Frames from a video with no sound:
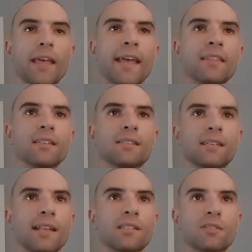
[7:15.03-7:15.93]
and this
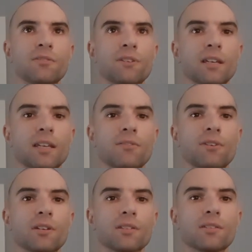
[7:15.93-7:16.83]
sense of
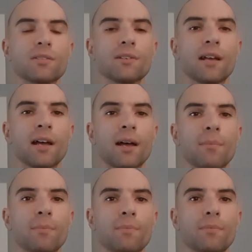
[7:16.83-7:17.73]
forgiveness
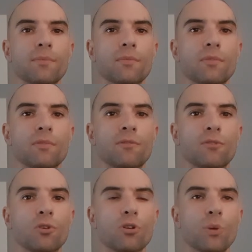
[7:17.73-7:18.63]
um,
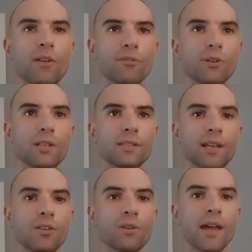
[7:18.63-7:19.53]
for whoever it is
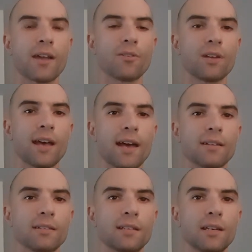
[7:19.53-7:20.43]
that you're angry
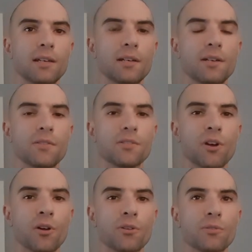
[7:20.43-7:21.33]
at
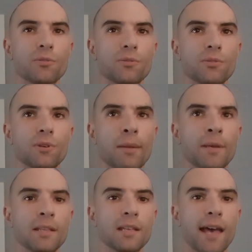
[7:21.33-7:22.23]
so I
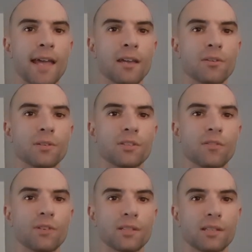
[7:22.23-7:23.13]
mean, the anger is
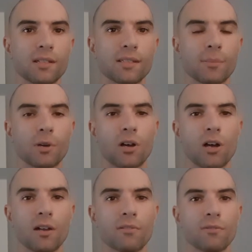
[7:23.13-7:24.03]
obviously some
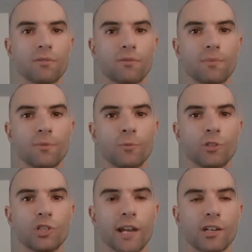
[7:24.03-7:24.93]
kind of
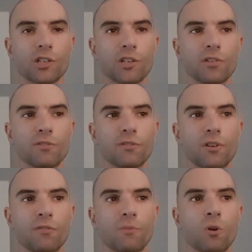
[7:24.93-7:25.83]
rejection of,
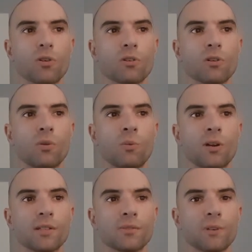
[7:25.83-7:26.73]
of what
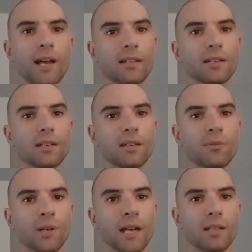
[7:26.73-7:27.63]
what is reality,
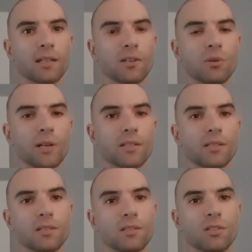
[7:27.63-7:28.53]
and reality always
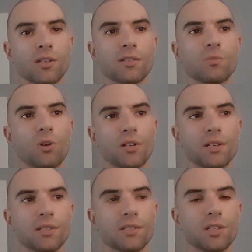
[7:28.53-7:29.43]
is just what it
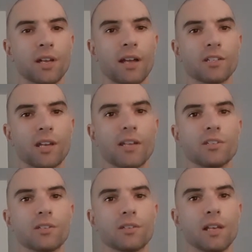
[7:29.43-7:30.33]
is. You can't
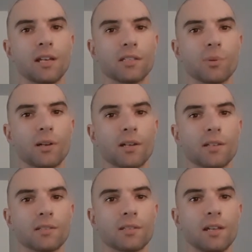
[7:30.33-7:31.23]
change it. It is what it
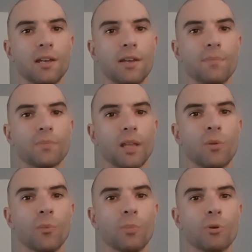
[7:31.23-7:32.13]
is. And
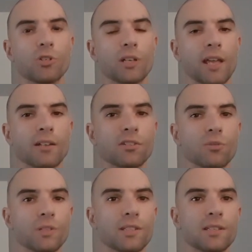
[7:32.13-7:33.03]
when we push against or
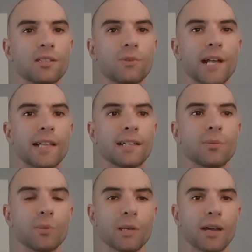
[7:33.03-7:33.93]
resist reality,
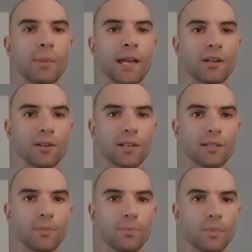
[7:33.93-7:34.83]
we become angry.
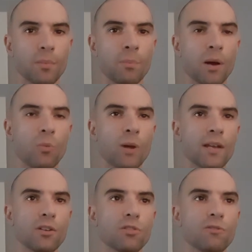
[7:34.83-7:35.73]
But
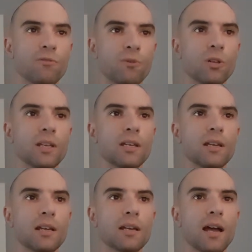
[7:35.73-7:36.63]
when you
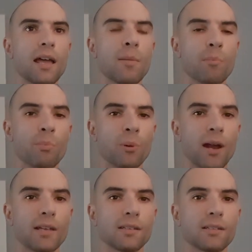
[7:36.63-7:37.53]
fully
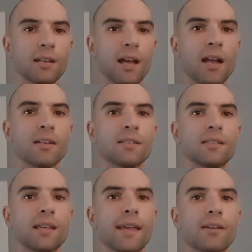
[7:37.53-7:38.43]
embrace and
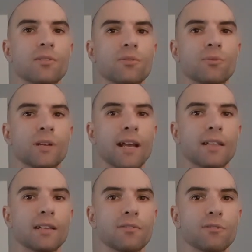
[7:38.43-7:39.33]
understand
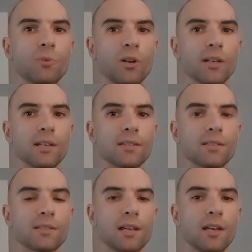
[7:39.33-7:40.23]
reality for what it is,